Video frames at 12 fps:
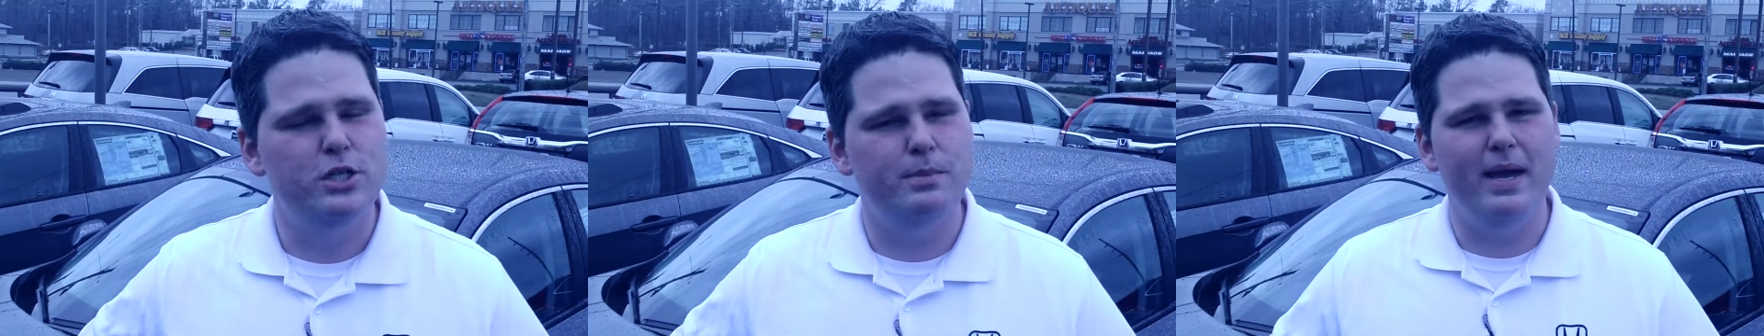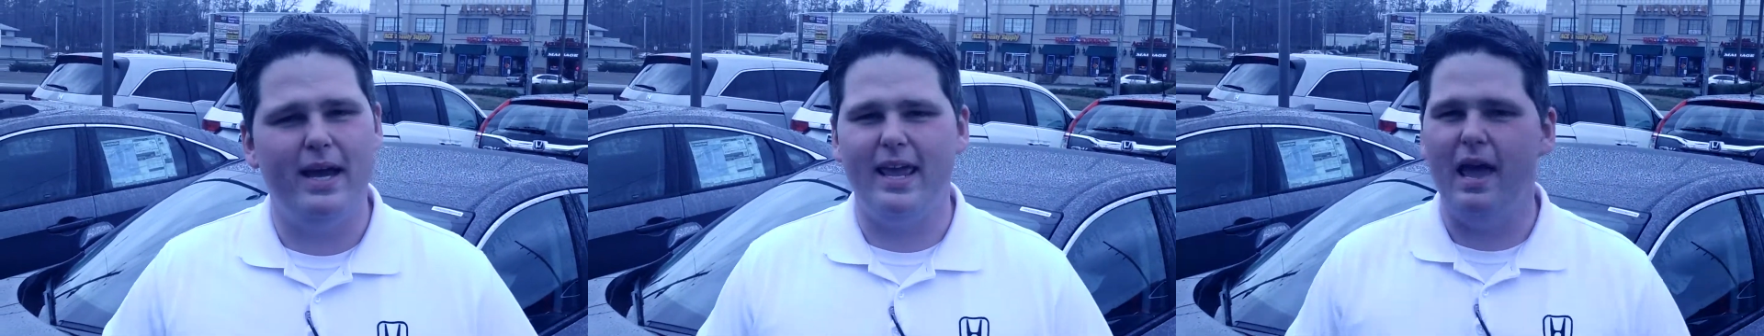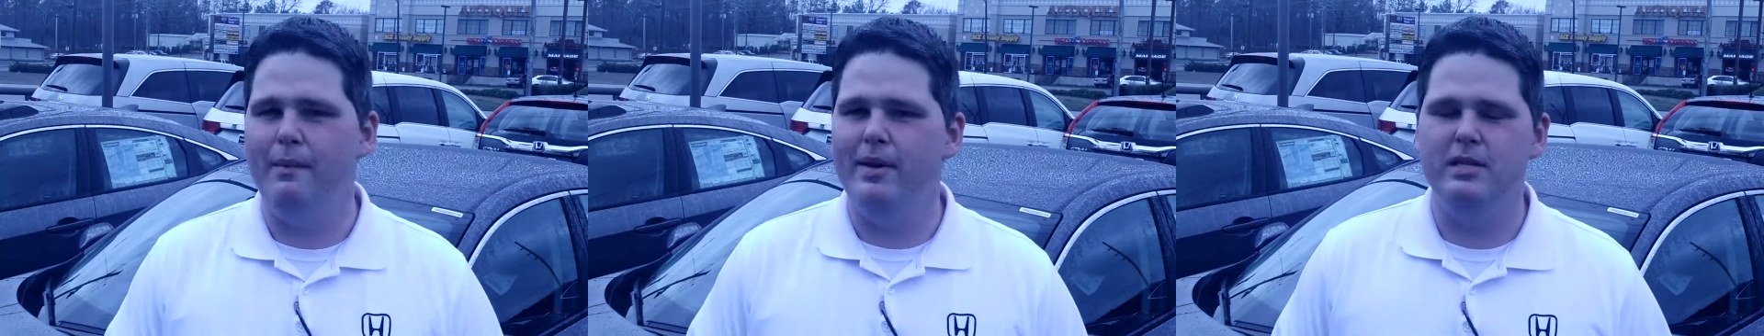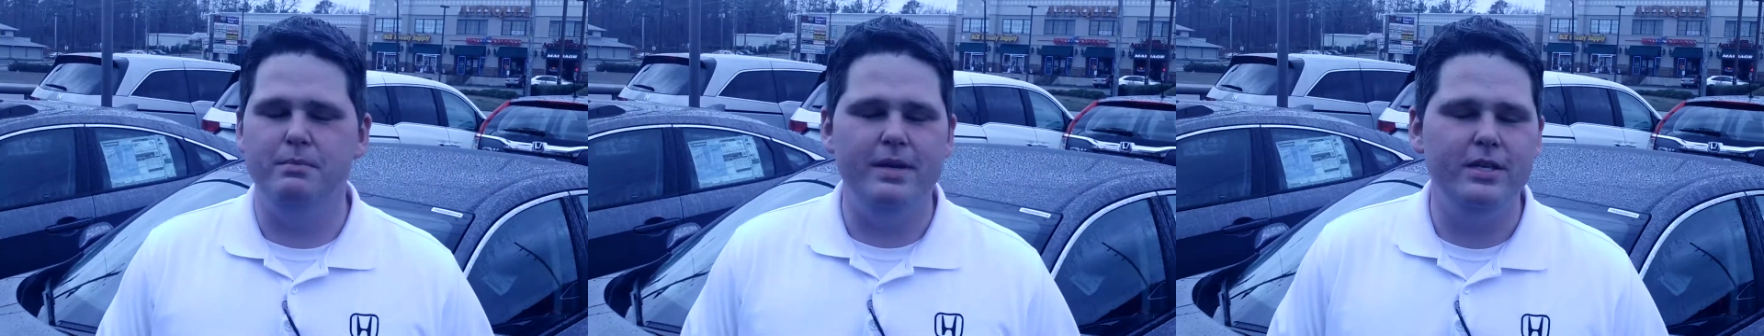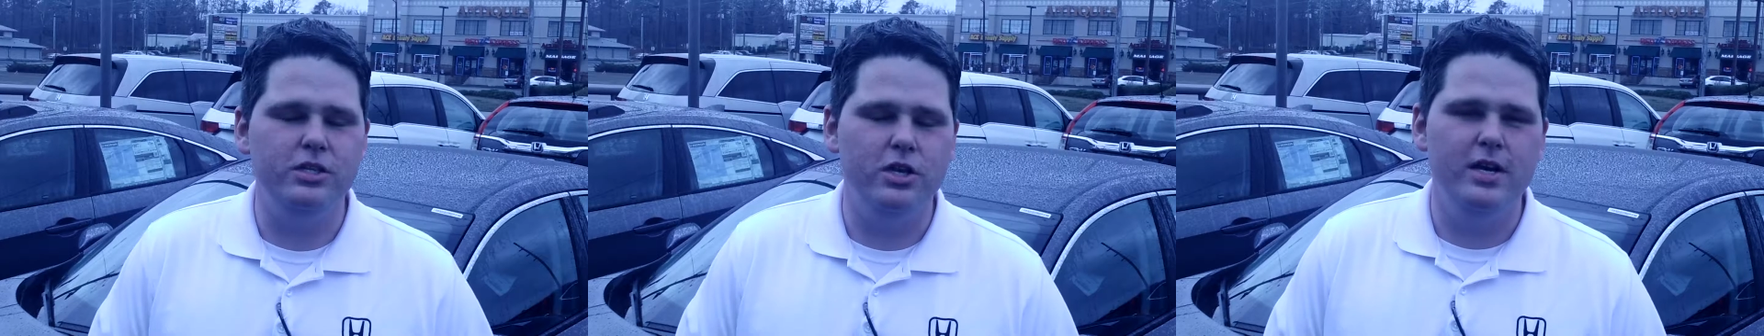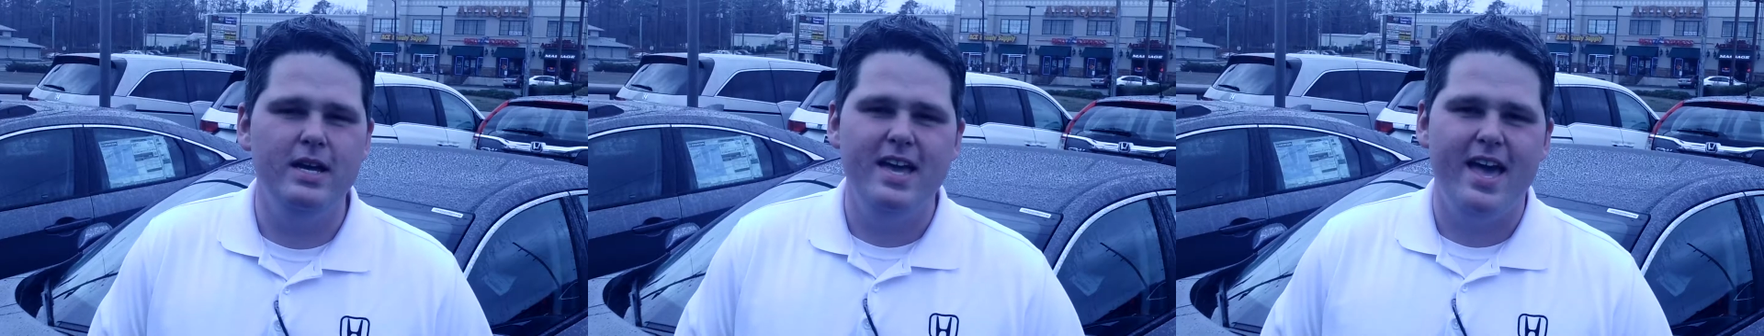Jimmy, I can't wait to meet
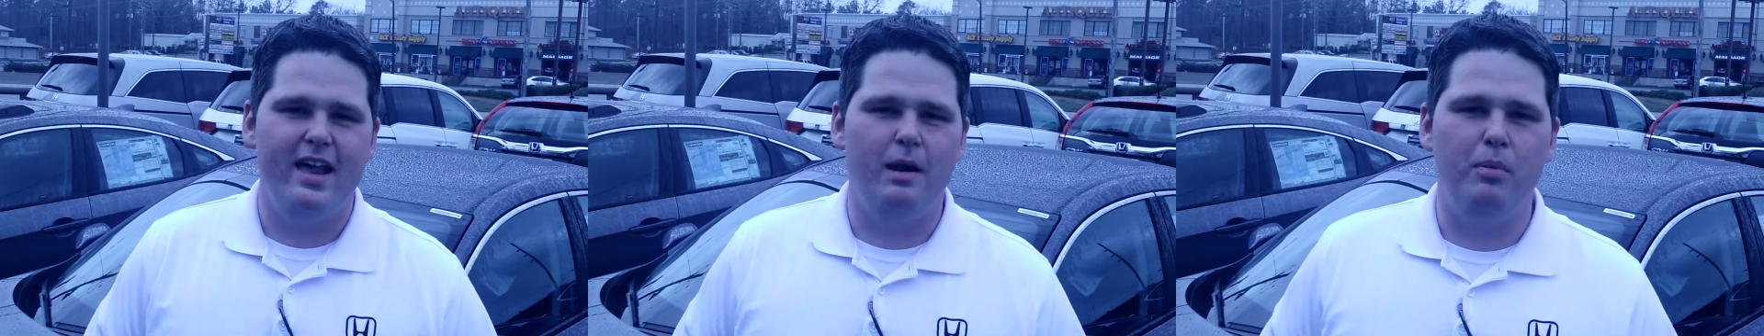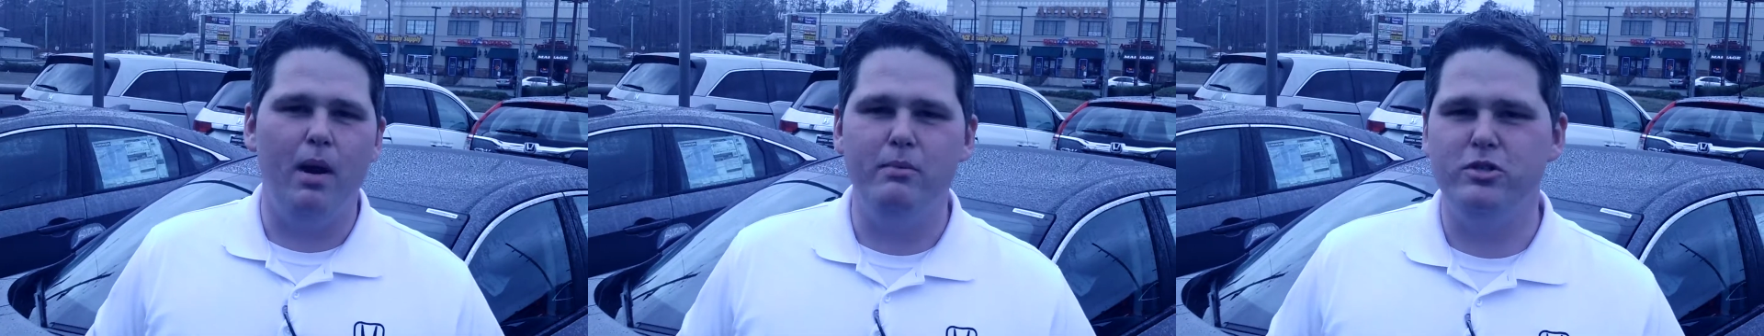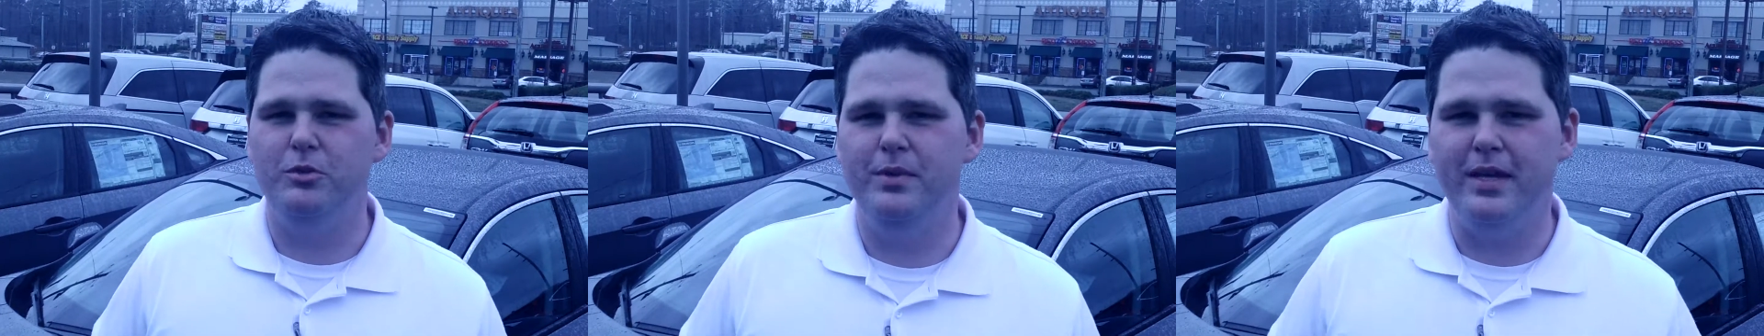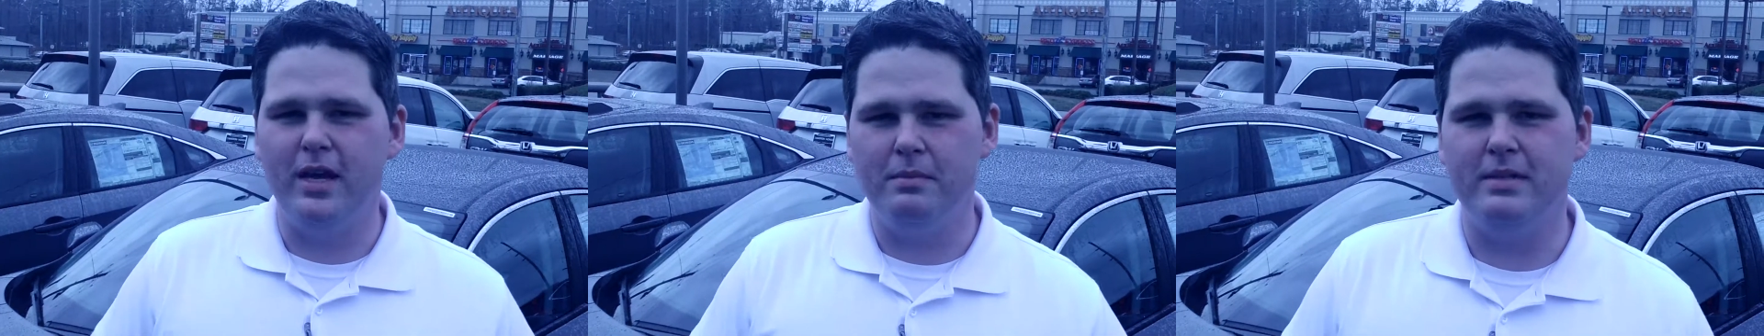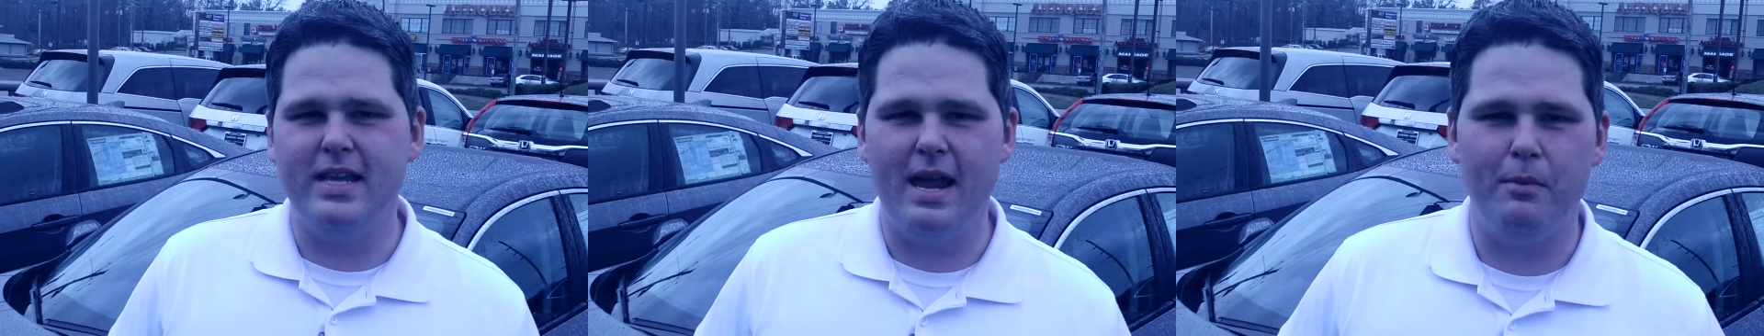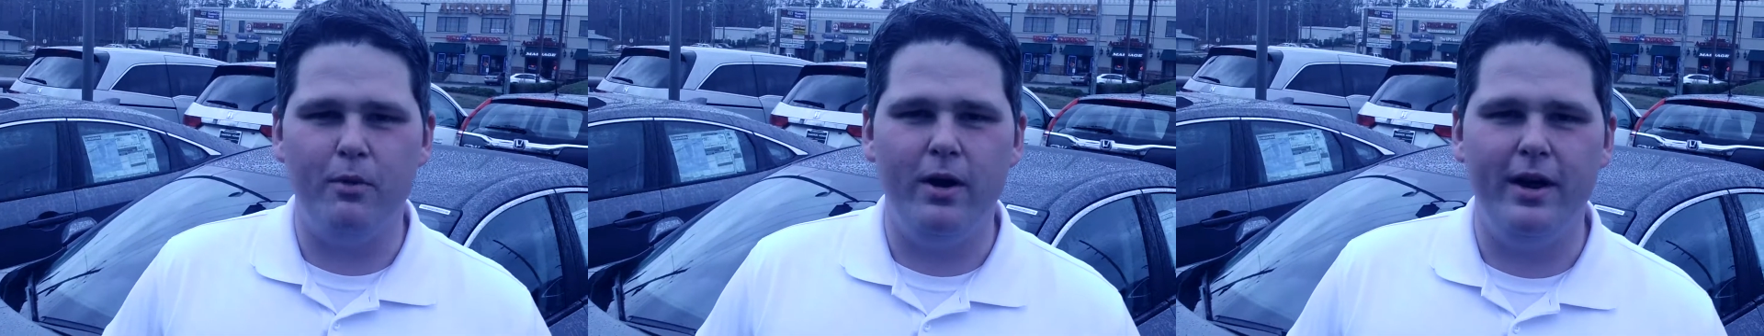you, and I promise you when you come to
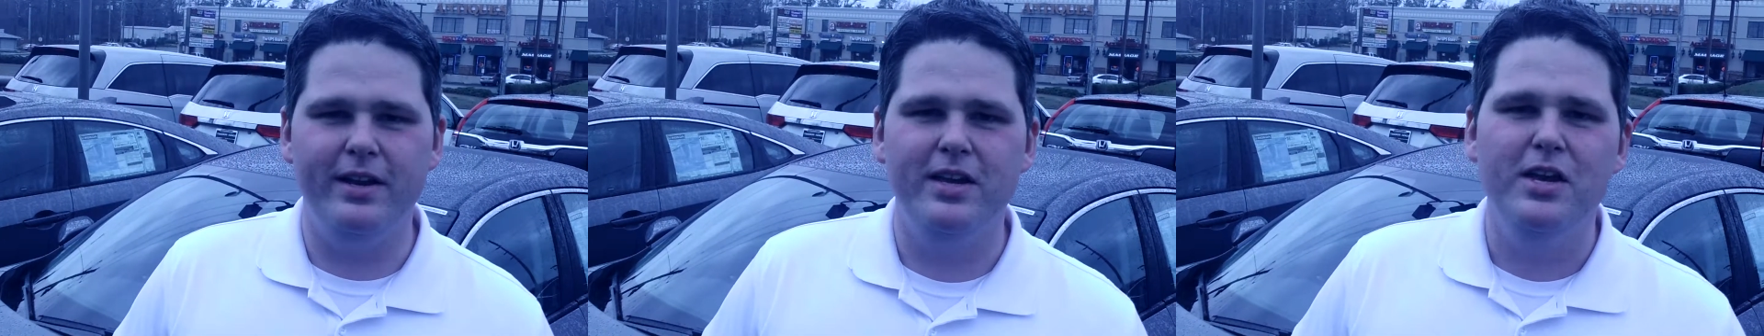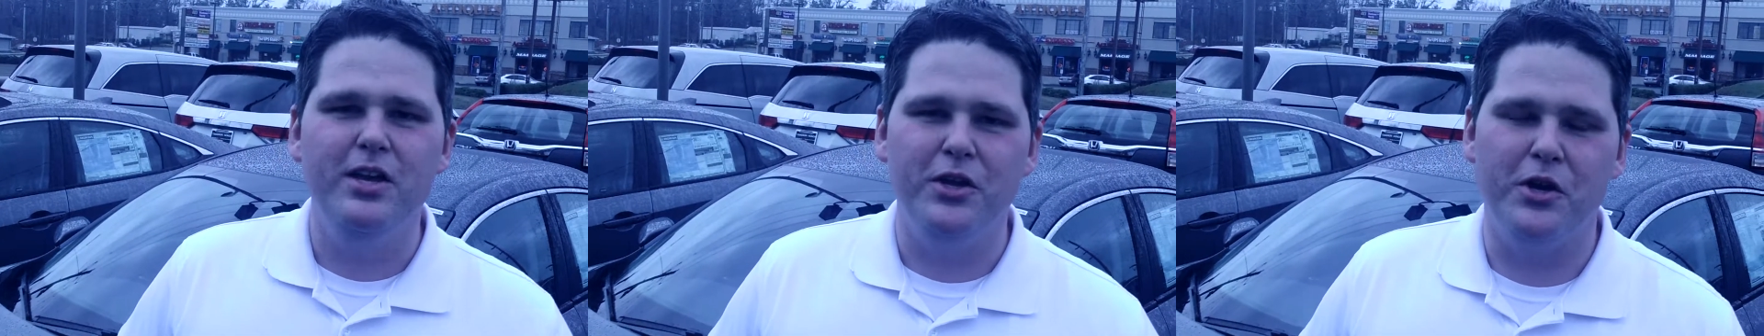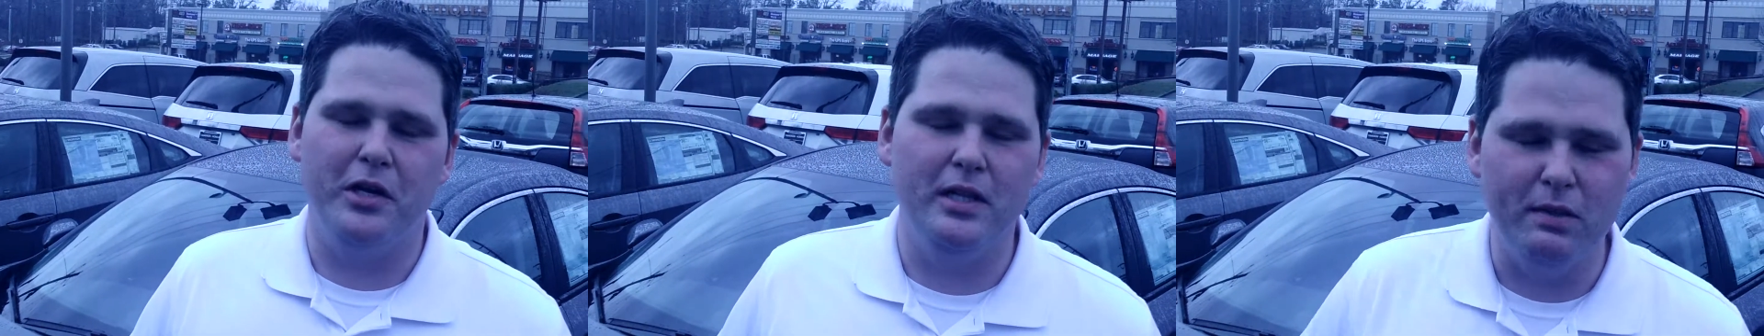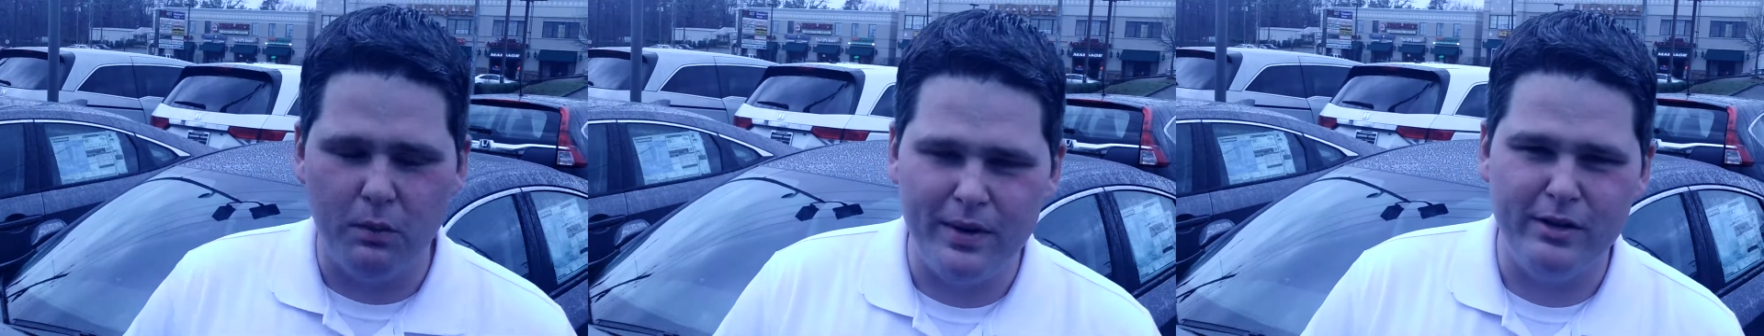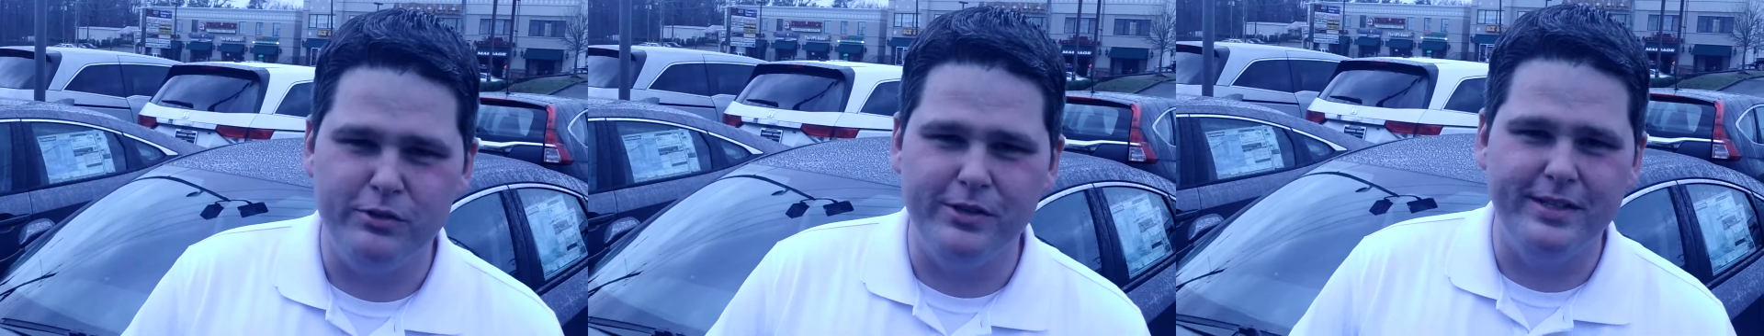Tameron, you're going to love the way you're